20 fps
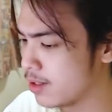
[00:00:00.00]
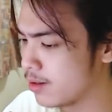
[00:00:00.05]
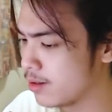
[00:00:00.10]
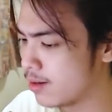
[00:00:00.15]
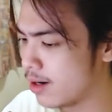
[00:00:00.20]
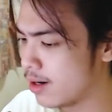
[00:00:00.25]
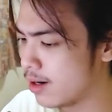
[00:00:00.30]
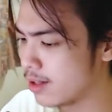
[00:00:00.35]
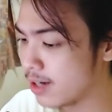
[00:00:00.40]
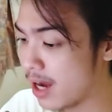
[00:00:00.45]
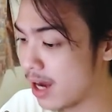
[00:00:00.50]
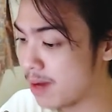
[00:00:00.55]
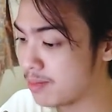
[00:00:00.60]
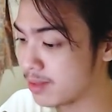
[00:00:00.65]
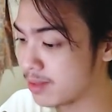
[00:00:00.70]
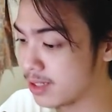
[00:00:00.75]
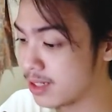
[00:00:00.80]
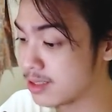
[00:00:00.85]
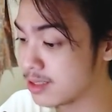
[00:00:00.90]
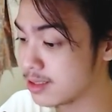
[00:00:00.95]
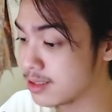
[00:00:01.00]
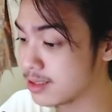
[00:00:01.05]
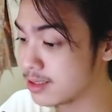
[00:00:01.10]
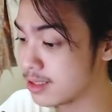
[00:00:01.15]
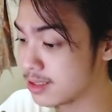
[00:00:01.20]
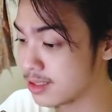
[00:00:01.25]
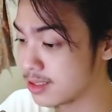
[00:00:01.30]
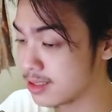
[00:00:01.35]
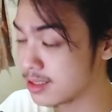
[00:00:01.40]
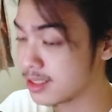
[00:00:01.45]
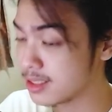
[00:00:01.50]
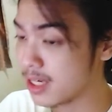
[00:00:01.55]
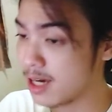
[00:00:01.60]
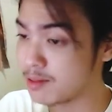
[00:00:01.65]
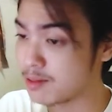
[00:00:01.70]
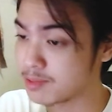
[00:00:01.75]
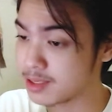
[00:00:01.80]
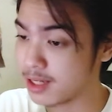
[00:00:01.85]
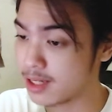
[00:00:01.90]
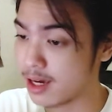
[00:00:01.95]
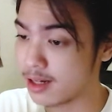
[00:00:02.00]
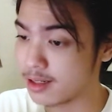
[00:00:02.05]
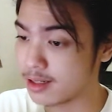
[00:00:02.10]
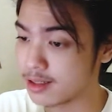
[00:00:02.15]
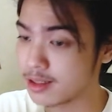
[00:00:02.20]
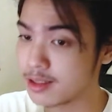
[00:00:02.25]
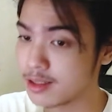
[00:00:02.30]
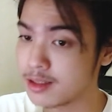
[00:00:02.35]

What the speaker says: other applications such as Cam Scanner.